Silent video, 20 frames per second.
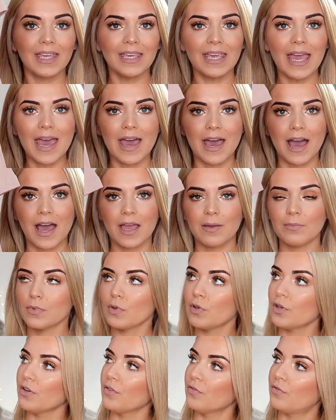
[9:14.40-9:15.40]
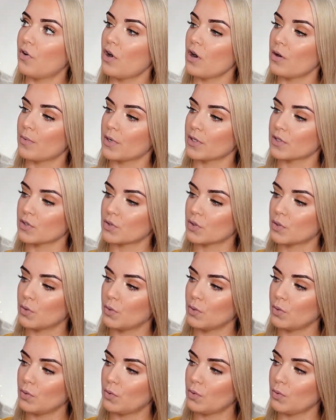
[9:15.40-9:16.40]
yeah, I'm looking forward
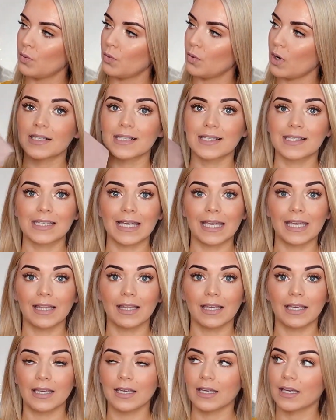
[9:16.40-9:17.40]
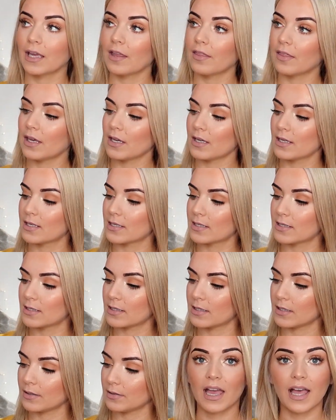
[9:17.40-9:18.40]
to styling
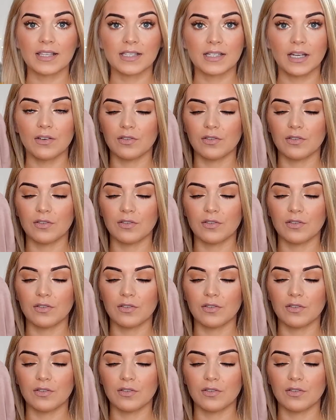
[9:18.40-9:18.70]
this as an